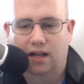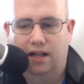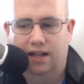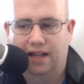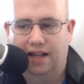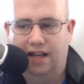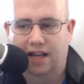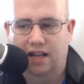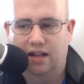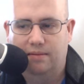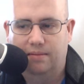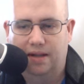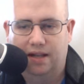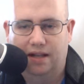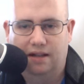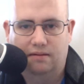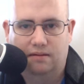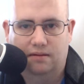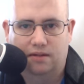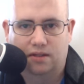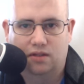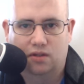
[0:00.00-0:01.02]
and they get a
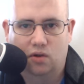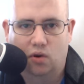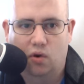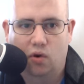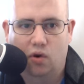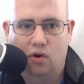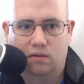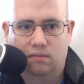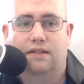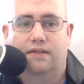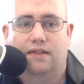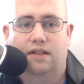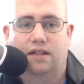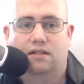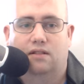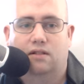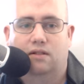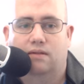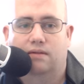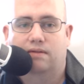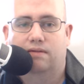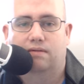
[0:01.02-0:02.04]
bit sore. Give it
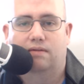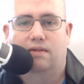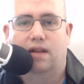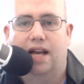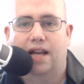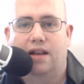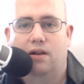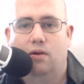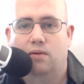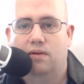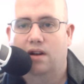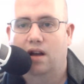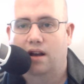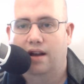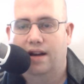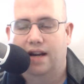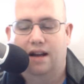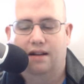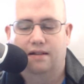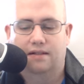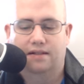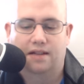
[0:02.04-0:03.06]
sort of eight or
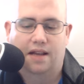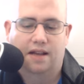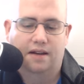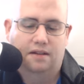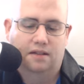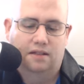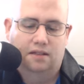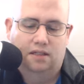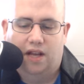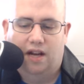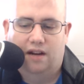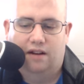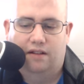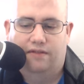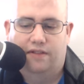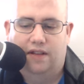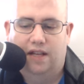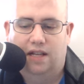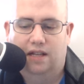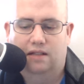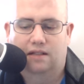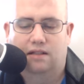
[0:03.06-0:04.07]
nine out of ten. And the only
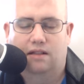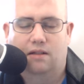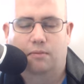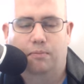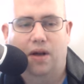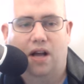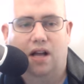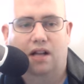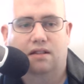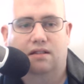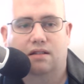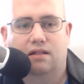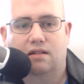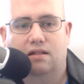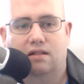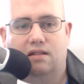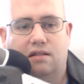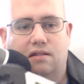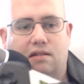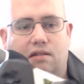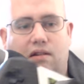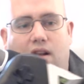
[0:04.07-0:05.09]
thing is the buttons are
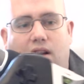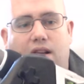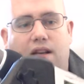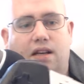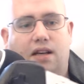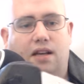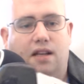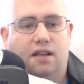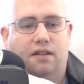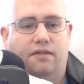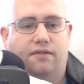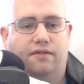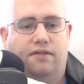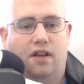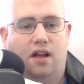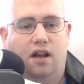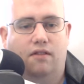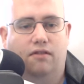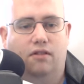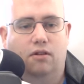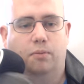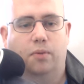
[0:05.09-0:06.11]
slightly
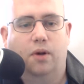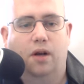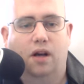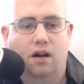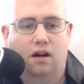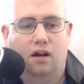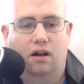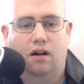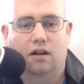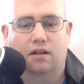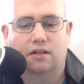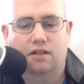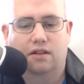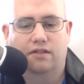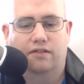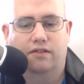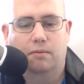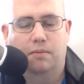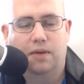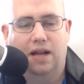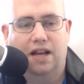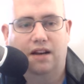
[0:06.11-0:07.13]
further apart. So
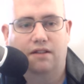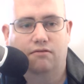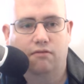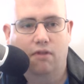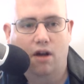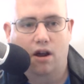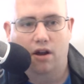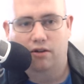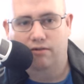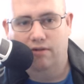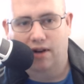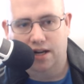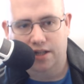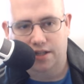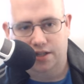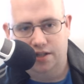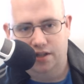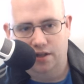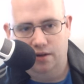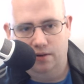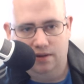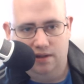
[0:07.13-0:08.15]
if I'm playing Road
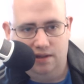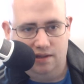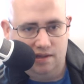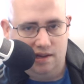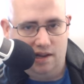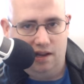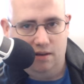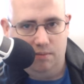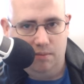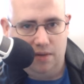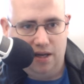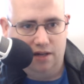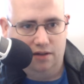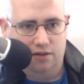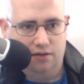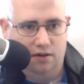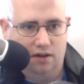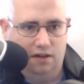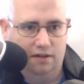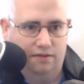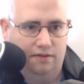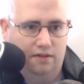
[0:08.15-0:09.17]
Rash 2 on the Sega Mega
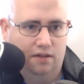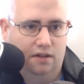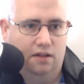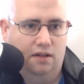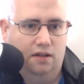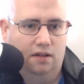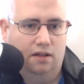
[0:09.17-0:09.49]
Drive,